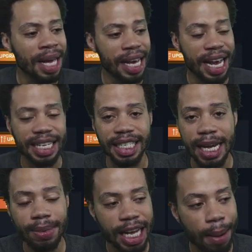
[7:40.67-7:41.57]
It
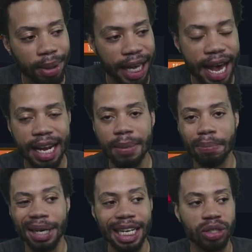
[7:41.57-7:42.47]
seems complicated,
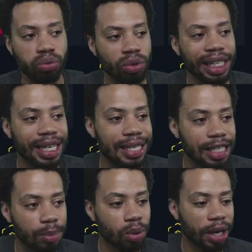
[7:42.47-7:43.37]
but it's really a
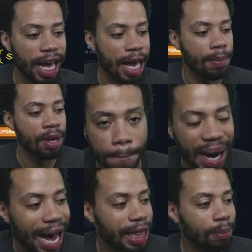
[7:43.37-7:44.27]
simple game.
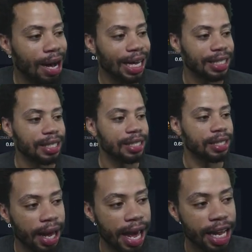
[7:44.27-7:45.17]
Buy the
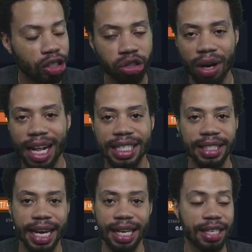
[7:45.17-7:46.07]
boxes and try and
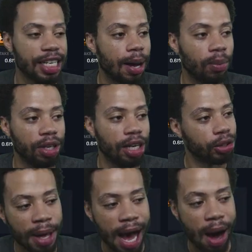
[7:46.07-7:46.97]
stay in the top
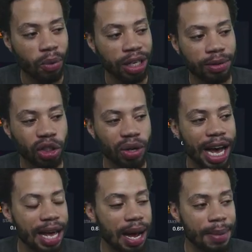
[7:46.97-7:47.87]
100. I wouldn't
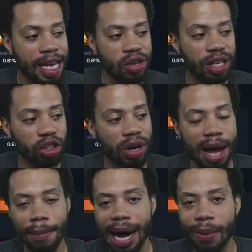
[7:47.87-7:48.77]
try, you could try
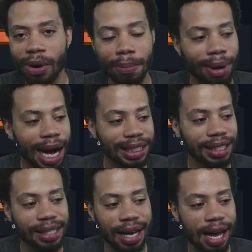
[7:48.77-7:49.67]
and buy one box at
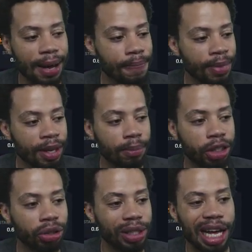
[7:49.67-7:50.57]
a time,
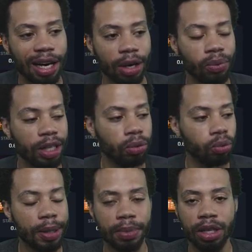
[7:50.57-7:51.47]
but you're not gonna really
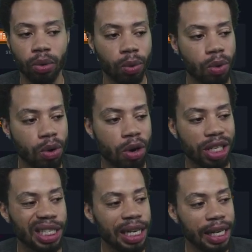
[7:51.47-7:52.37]
reap the
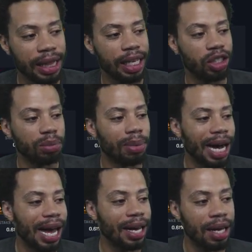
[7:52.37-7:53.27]
rewards unless you
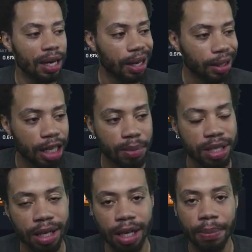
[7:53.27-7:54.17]
buy a lump
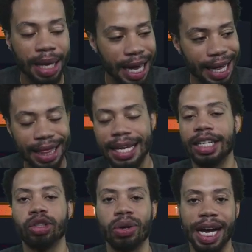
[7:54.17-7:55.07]
sum and then
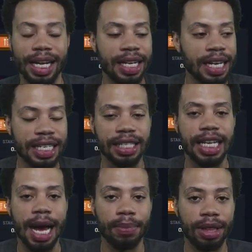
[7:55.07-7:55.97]
try and
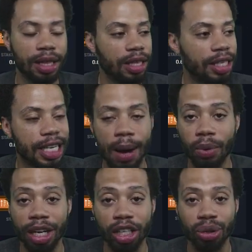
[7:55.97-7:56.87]
snipe the top
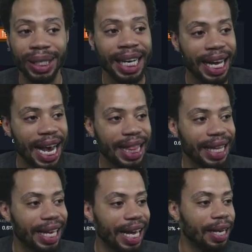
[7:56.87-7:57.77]
100 at
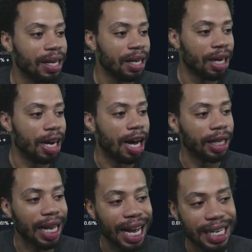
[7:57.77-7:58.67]
the end.
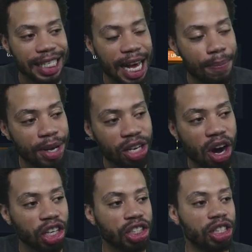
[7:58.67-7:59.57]
Like I said, be
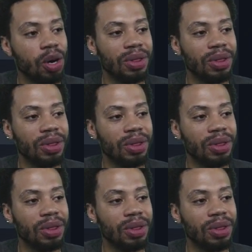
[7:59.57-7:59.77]
cautious though.